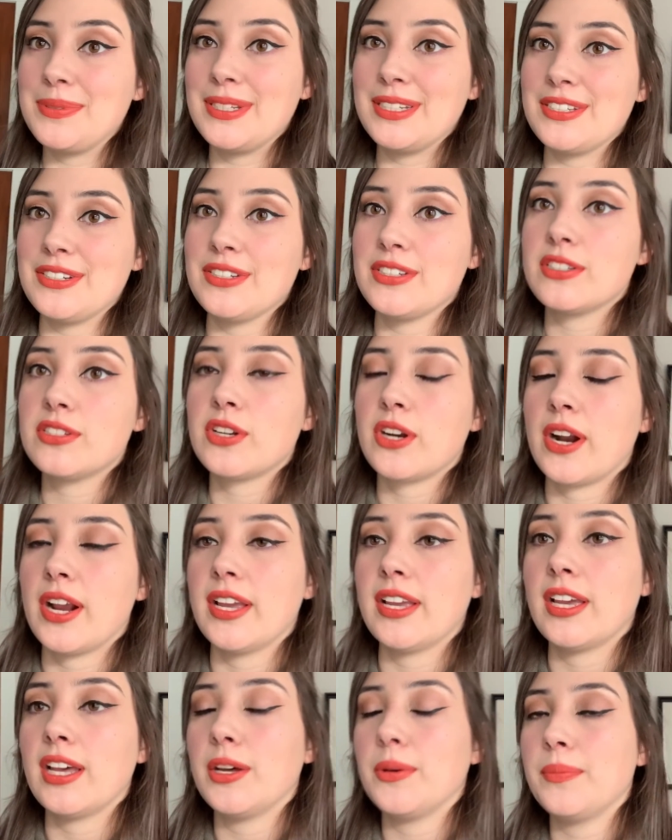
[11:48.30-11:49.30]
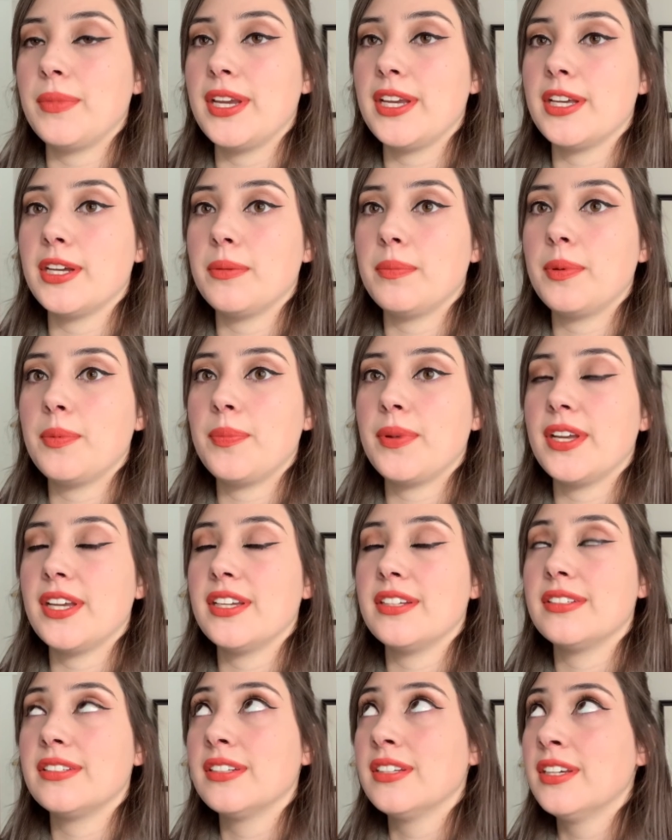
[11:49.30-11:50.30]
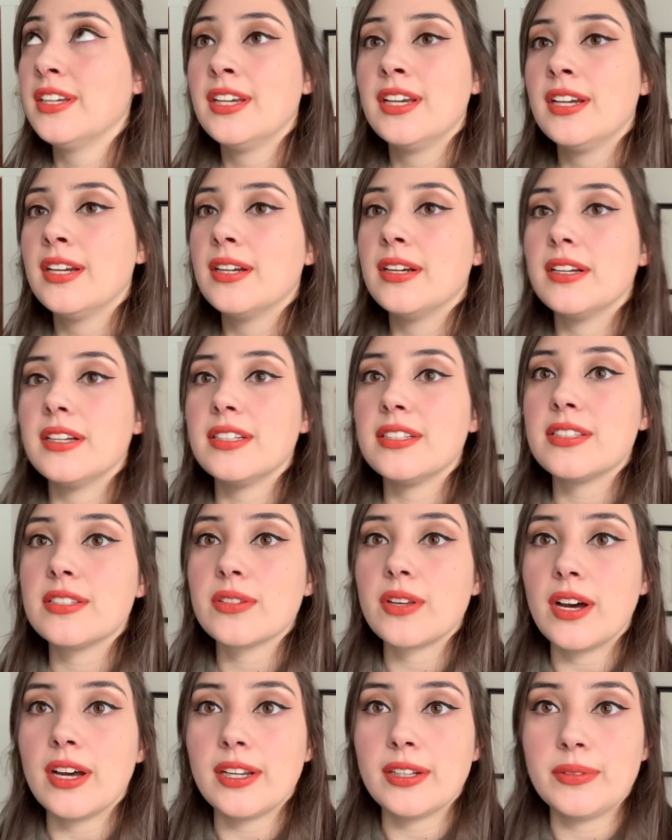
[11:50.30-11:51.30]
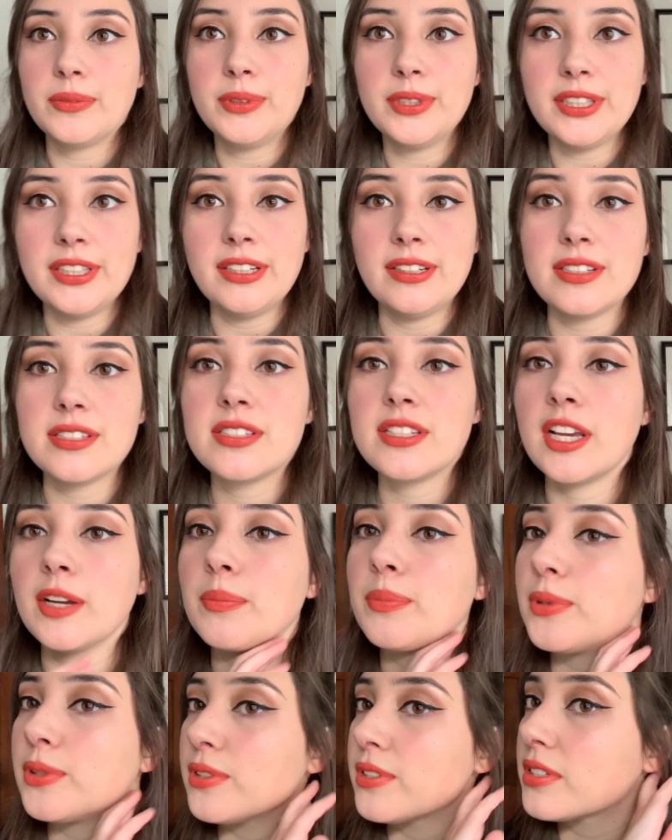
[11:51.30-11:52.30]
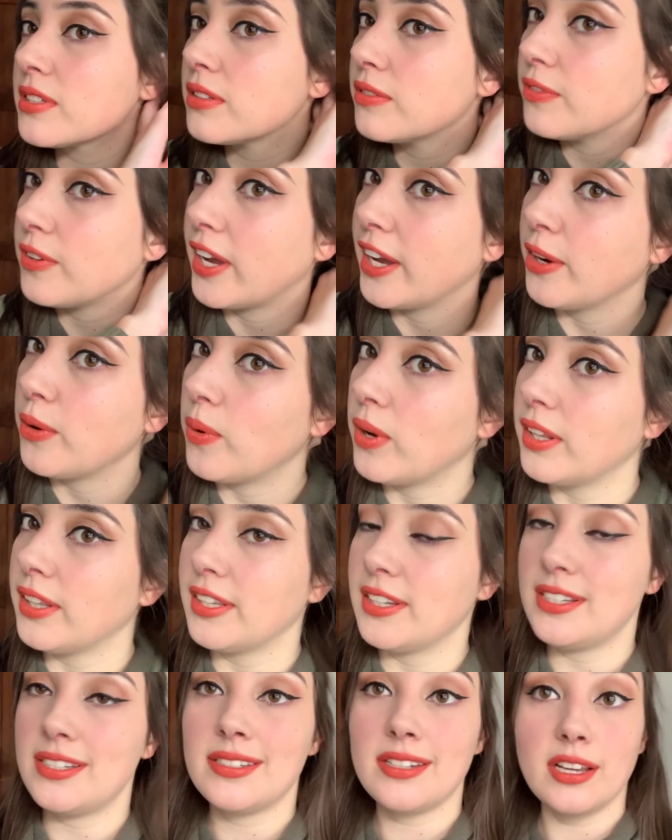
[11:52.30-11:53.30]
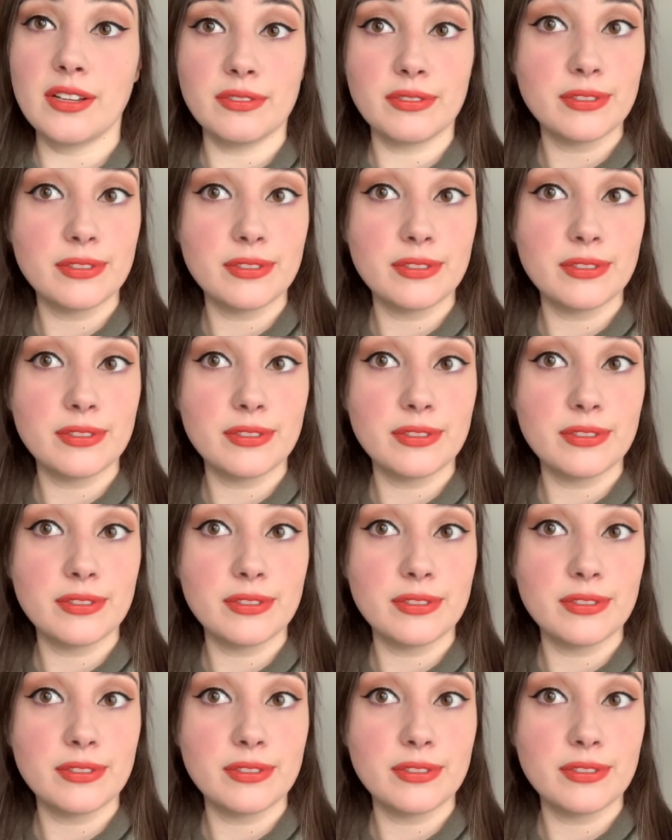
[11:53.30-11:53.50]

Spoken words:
just trying out makeup, but it's got really good samples of high quality stuff.